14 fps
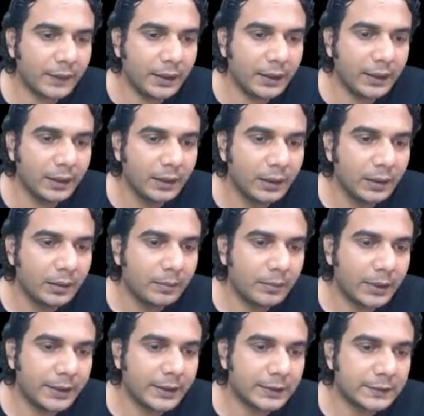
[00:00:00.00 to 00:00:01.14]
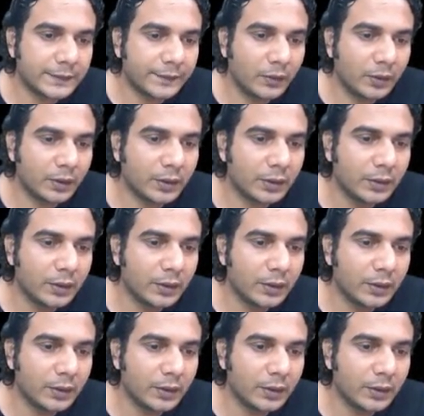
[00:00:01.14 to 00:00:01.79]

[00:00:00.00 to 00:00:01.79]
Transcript: a minus 4